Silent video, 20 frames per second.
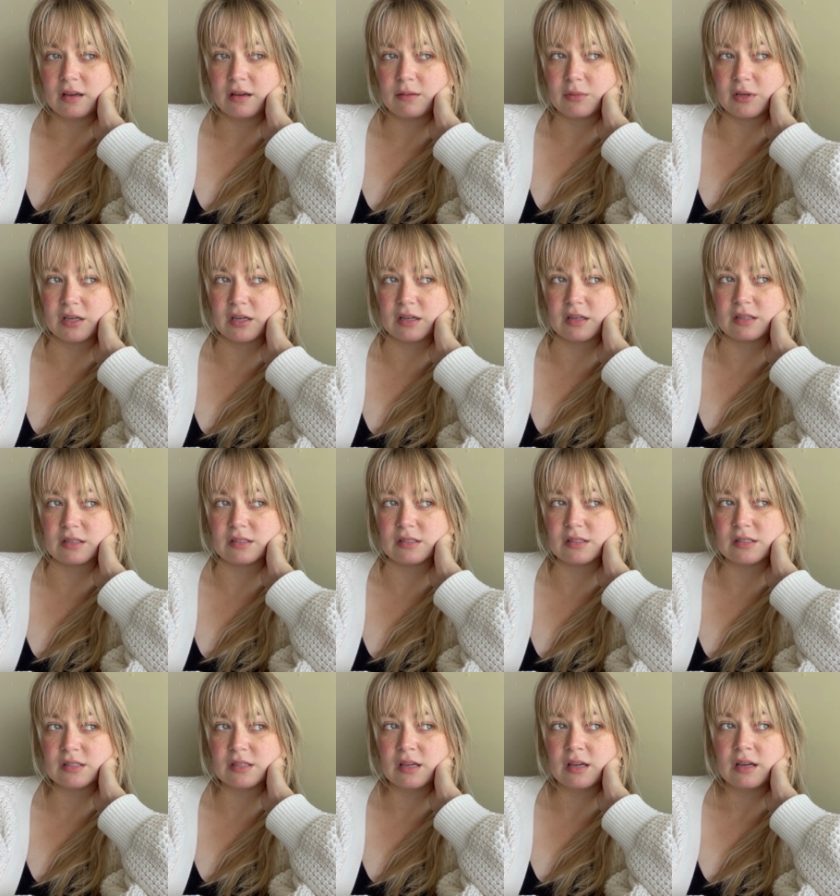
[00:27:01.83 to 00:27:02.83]

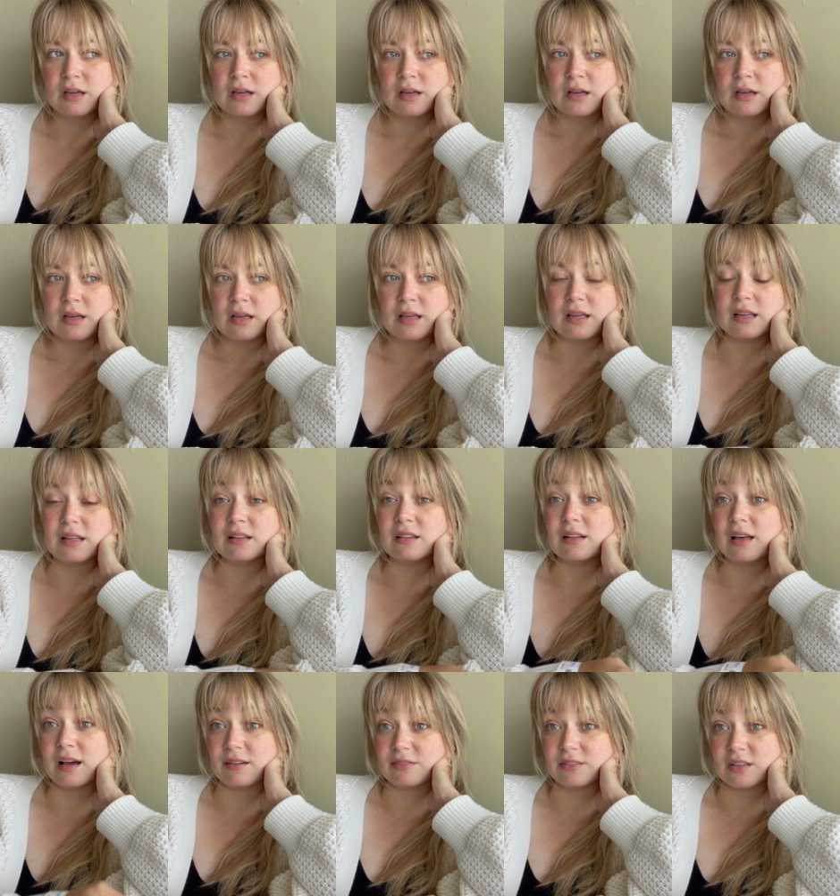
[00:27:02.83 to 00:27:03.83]
because he
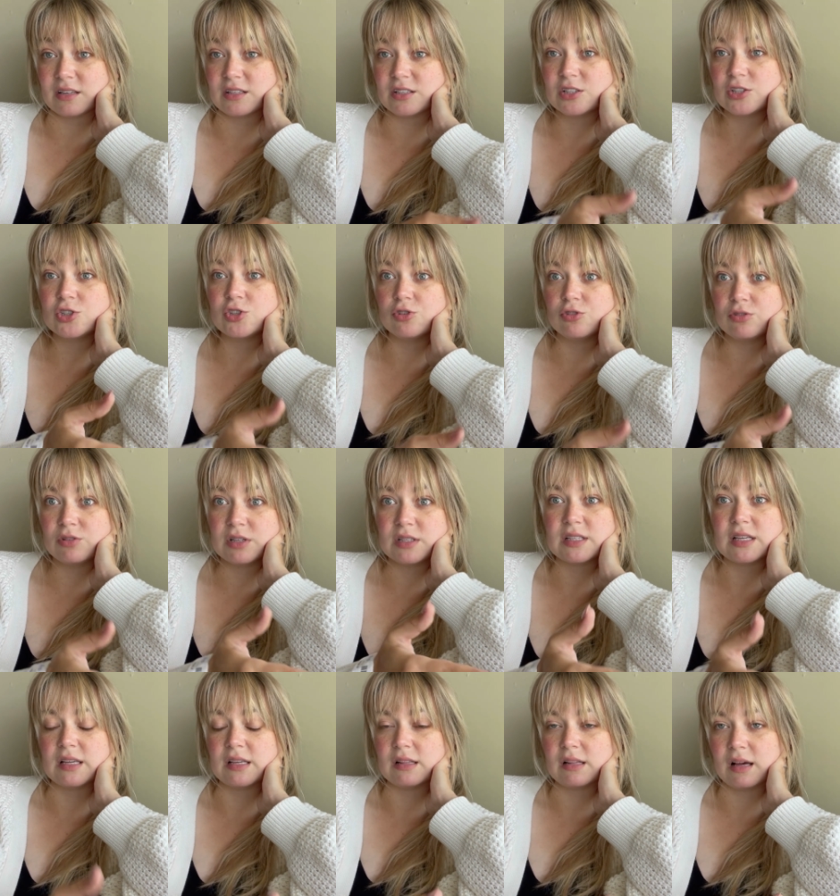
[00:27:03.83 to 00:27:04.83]
left, and as soon as
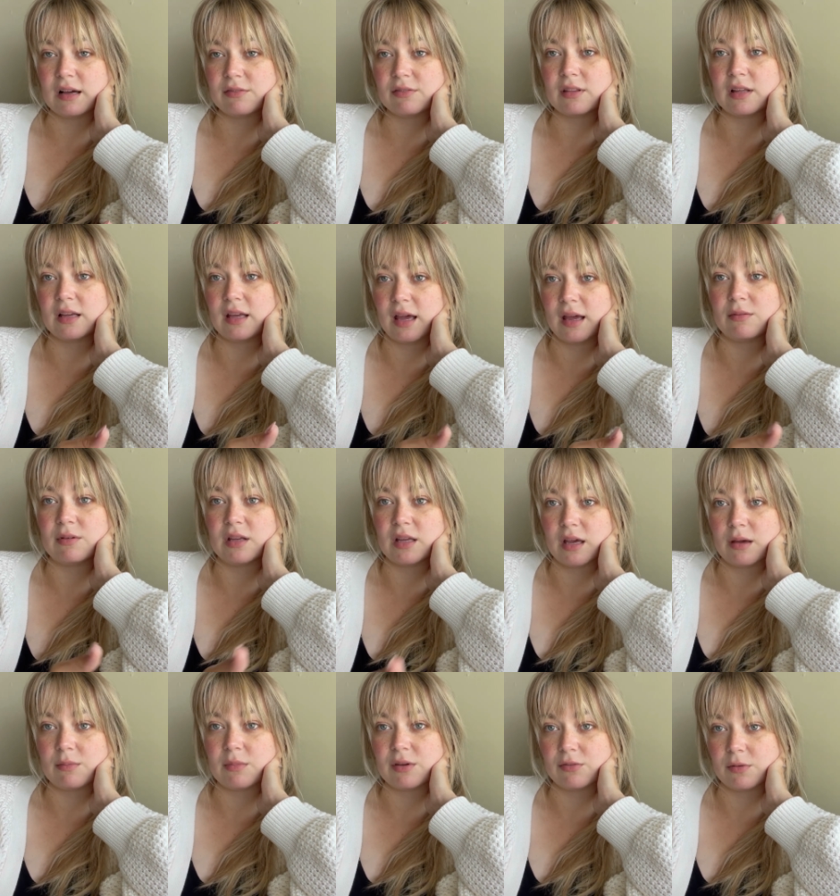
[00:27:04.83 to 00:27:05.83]
he left they came to
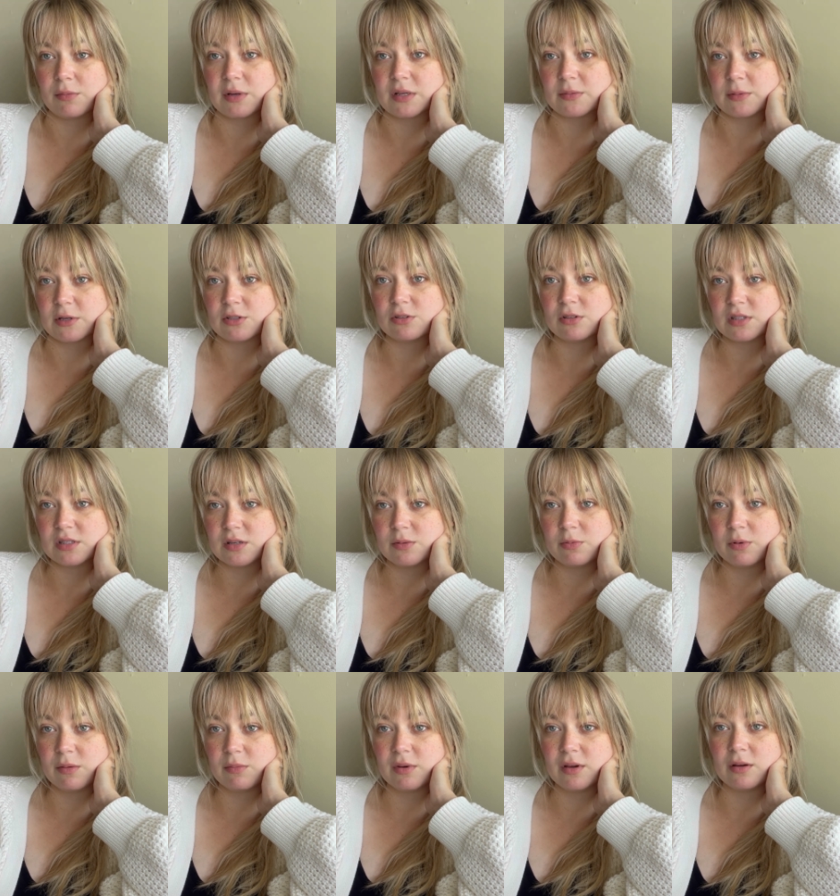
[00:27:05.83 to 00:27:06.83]
get me for my specialist
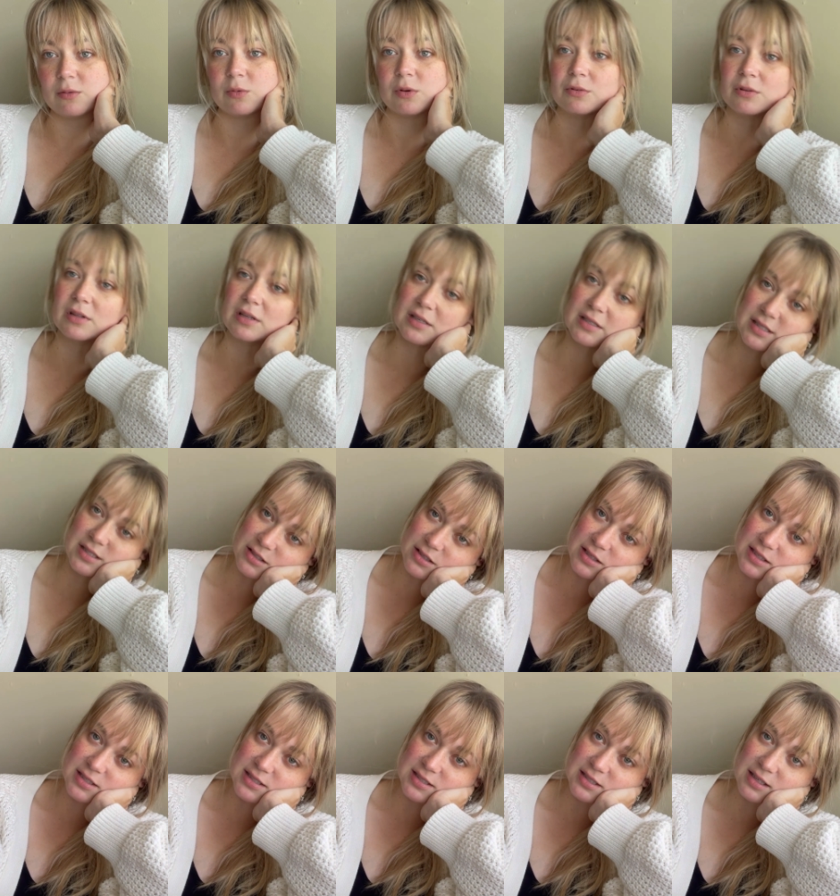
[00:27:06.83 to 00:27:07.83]
appointment, and we were like,
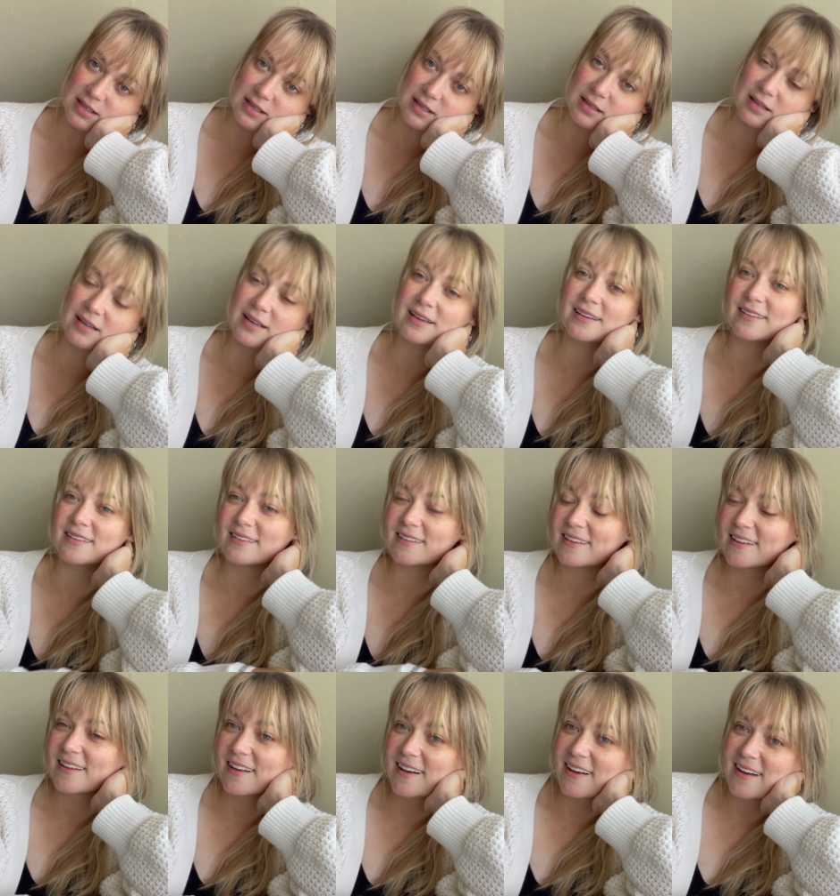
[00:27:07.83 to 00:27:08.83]
seriously?
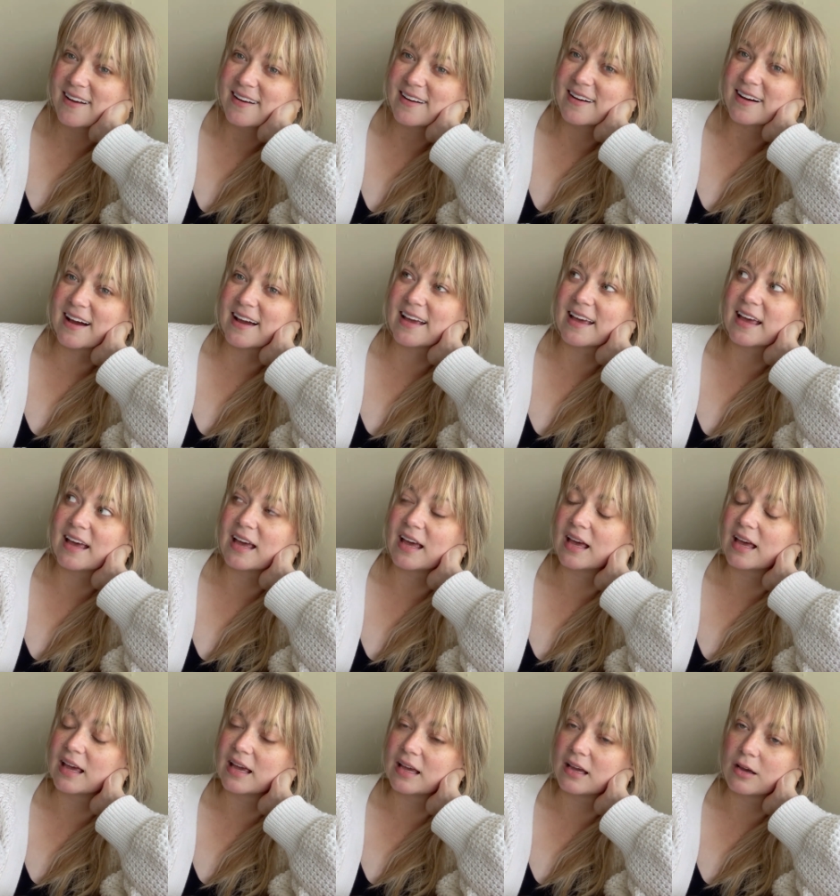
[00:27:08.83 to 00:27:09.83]
I
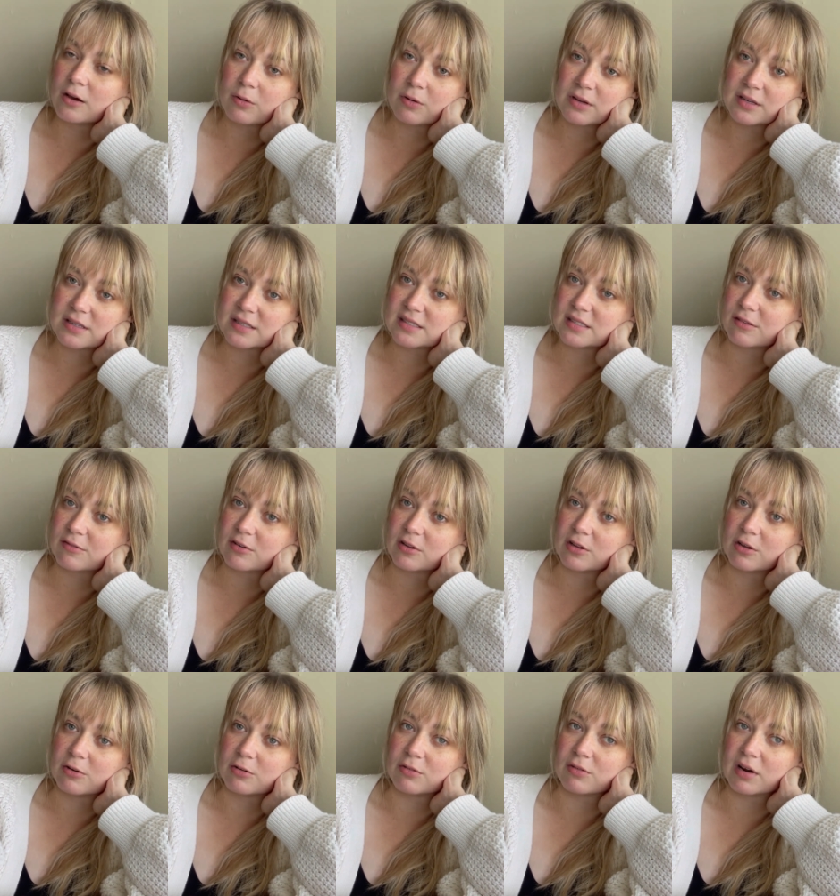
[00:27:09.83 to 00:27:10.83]
hate going to stuff
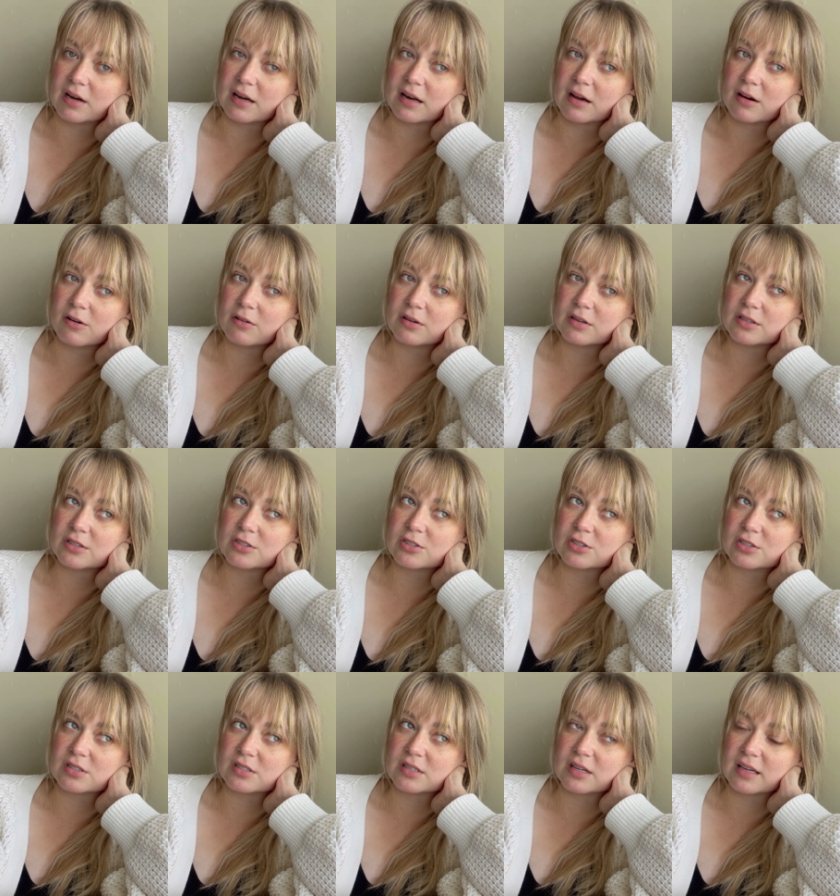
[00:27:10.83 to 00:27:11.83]
alone right now. It's
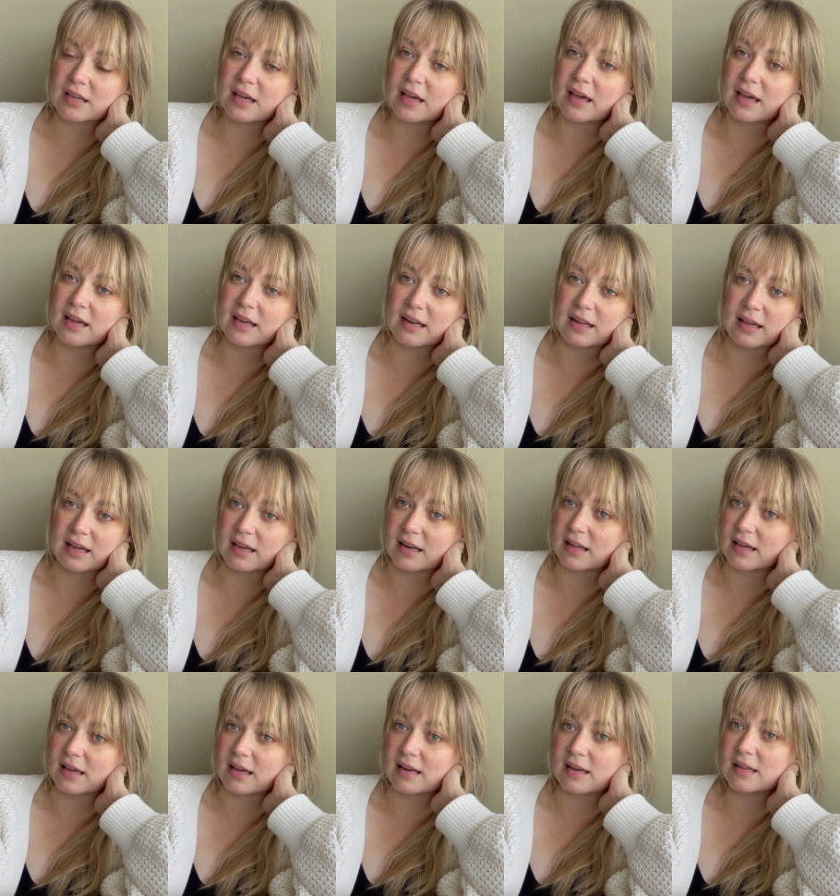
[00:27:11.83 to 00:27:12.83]
just, I hate it, hate
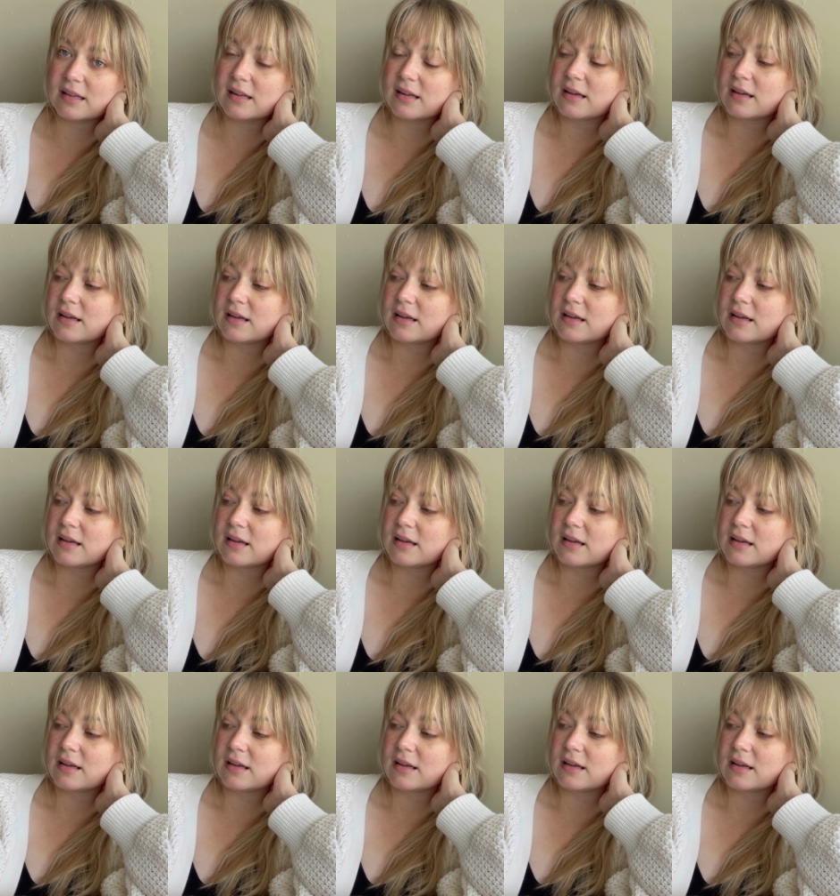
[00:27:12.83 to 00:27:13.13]
it, hate it,